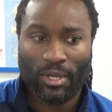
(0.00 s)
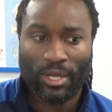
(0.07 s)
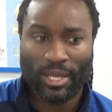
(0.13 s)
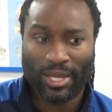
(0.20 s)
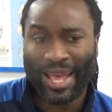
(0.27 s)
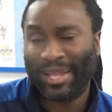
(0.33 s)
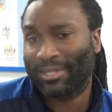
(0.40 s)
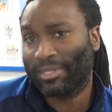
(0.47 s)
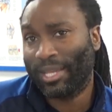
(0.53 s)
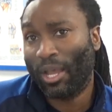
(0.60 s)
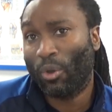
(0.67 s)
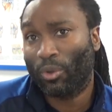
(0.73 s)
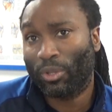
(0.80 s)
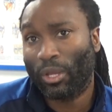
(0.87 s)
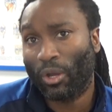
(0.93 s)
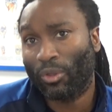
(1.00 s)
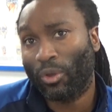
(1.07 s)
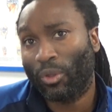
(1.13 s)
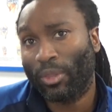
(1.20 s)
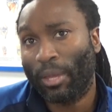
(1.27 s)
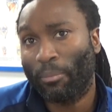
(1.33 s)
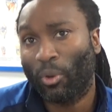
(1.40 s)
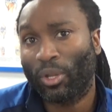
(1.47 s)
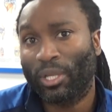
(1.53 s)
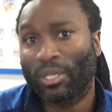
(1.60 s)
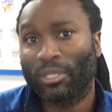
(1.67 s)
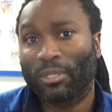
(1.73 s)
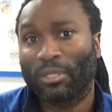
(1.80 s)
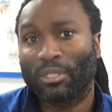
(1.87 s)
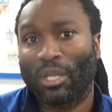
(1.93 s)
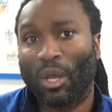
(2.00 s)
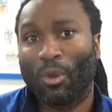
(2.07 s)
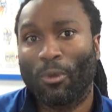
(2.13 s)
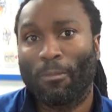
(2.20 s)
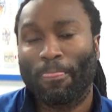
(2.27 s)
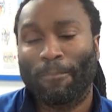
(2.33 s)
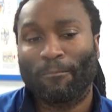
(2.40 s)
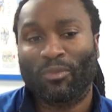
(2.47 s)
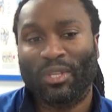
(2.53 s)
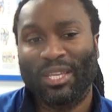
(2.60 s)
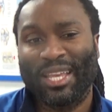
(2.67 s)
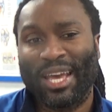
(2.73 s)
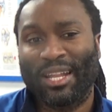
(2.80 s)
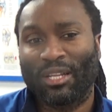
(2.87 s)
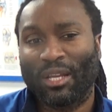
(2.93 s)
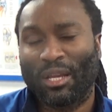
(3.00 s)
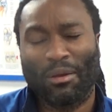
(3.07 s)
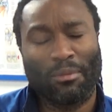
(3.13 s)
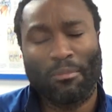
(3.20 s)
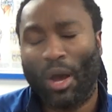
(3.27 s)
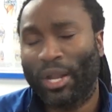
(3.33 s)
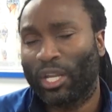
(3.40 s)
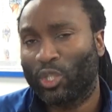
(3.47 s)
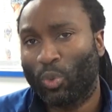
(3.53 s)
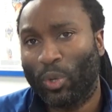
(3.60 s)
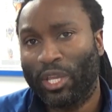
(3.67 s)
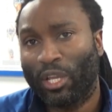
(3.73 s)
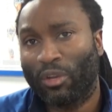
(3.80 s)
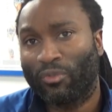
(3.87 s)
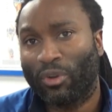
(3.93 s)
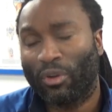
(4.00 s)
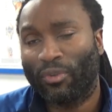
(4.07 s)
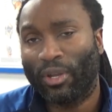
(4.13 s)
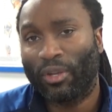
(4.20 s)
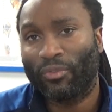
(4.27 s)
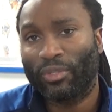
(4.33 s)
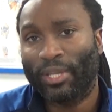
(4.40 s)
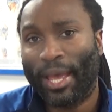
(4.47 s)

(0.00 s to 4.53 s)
he can tell on their bodies. So he had a minor tweak of his